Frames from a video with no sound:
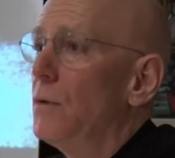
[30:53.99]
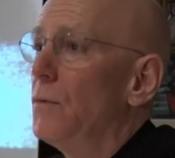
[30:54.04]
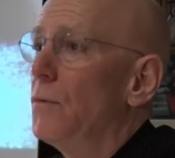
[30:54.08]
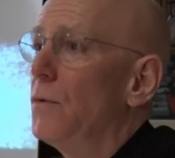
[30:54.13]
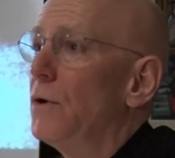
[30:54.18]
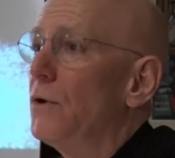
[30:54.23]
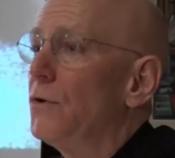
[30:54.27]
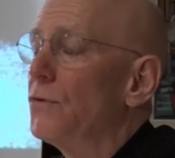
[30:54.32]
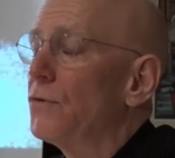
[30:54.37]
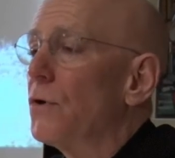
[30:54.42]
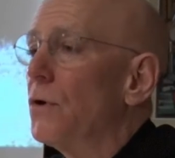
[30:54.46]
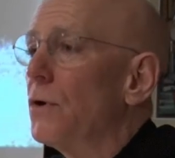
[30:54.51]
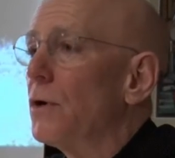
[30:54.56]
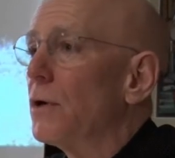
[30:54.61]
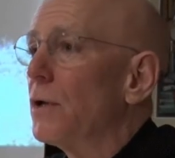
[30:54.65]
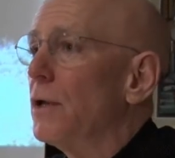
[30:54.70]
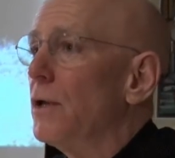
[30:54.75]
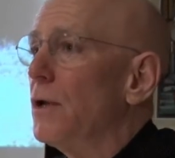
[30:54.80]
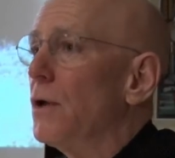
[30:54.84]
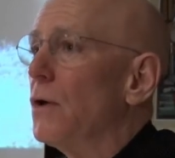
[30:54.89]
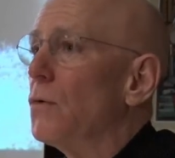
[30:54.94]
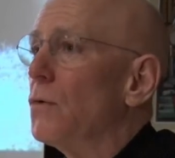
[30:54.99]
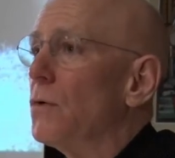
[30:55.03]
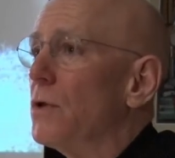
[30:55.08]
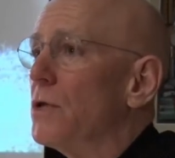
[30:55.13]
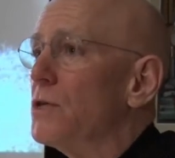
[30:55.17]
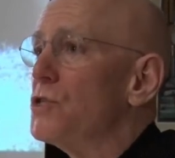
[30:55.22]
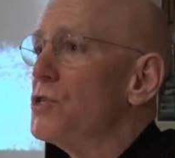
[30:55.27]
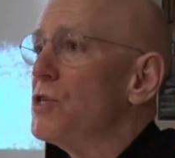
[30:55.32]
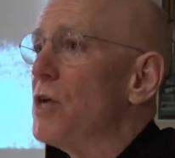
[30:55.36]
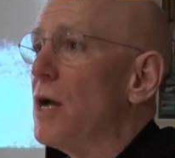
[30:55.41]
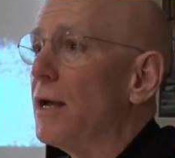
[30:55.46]
where it is currently known
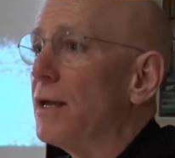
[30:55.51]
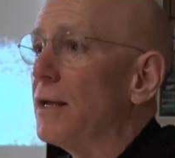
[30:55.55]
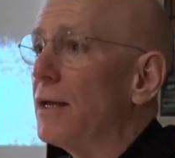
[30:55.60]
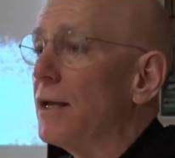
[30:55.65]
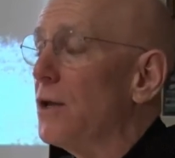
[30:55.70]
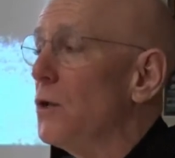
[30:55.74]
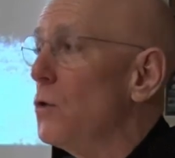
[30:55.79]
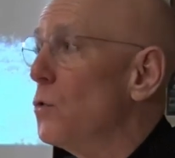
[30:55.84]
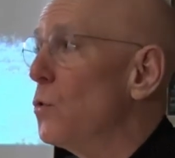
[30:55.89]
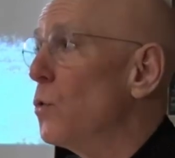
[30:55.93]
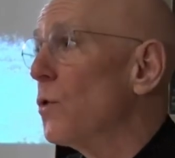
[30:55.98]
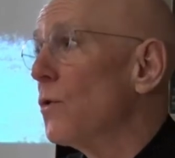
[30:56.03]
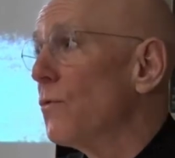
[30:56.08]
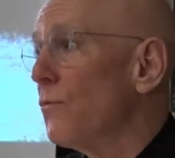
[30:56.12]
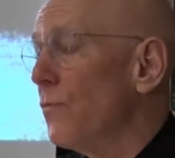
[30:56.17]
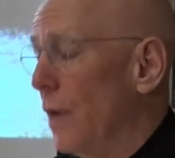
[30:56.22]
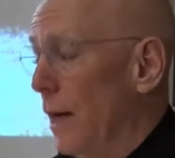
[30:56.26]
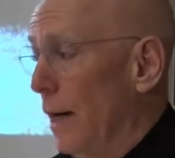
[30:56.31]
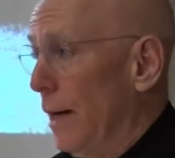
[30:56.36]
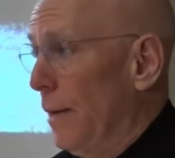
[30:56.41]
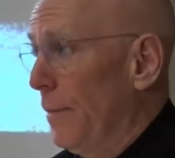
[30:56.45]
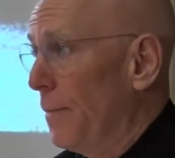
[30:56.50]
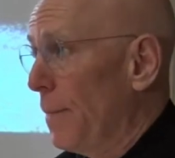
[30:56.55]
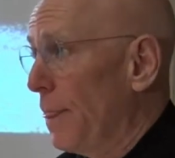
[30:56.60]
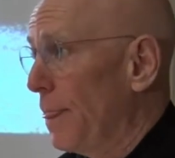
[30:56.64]
as Şanlıurfa,